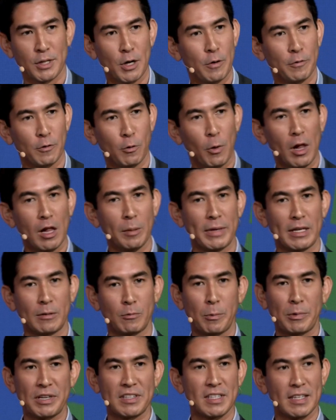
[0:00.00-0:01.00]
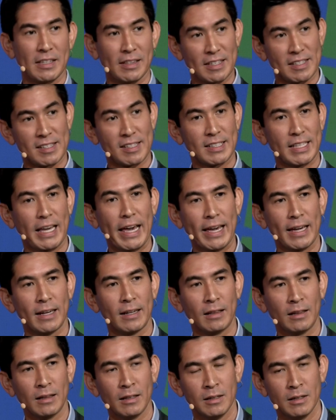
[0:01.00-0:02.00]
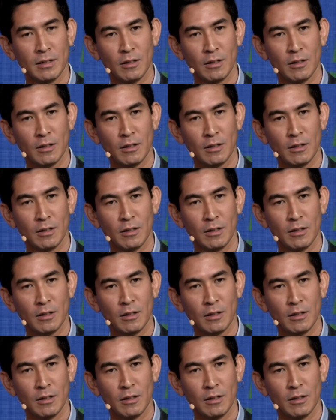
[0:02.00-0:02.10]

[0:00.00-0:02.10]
overwhelming when we see the scale